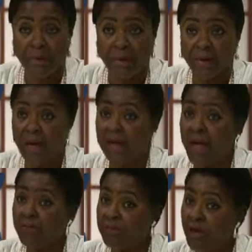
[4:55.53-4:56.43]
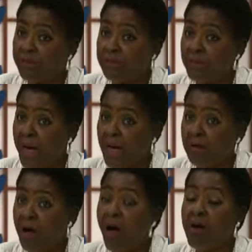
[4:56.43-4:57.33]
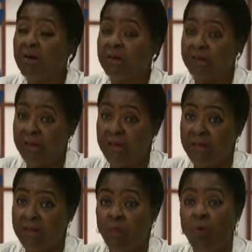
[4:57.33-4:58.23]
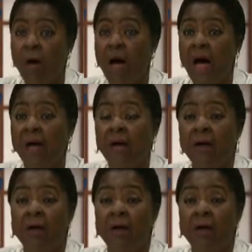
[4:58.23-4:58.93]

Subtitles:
And I got thoughts about heart disease and why